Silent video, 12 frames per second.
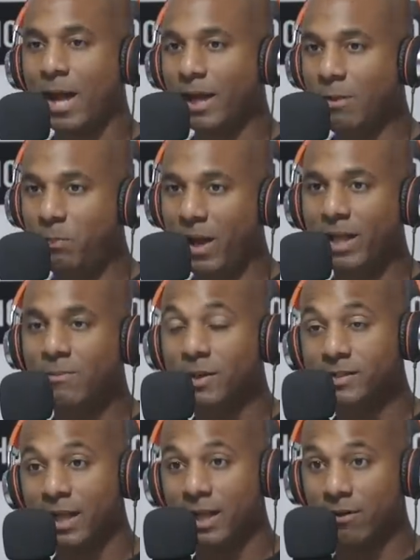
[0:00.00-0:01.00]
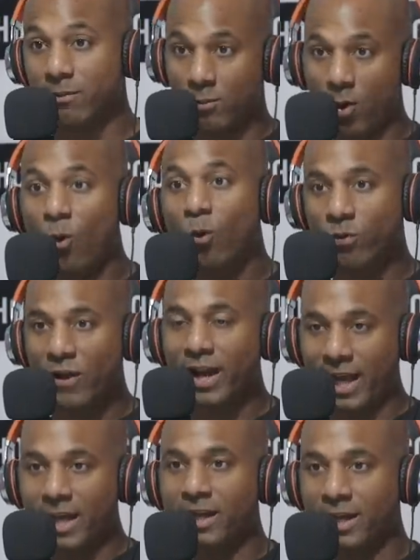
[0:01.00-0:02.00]
like, he petty. He must ain't give him the whole thing.
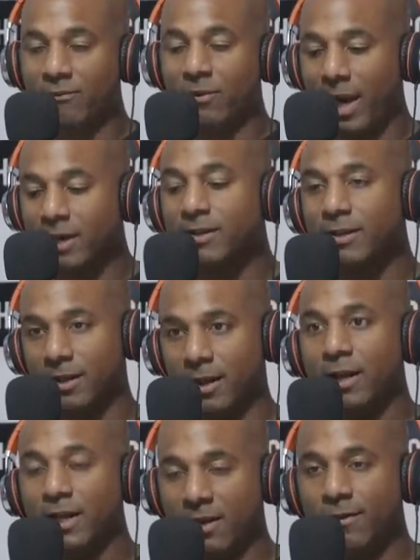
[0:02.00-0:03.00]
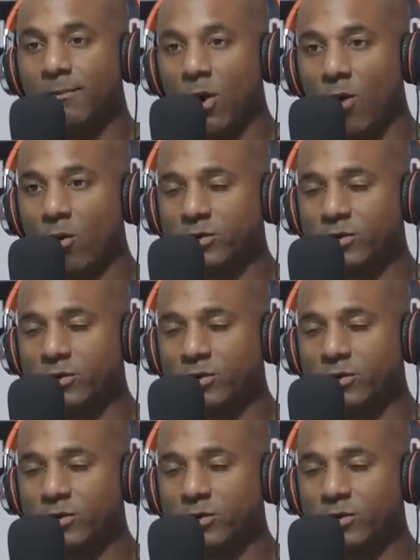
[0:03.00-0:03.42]
He ain't give it like, yeah. give him the whole.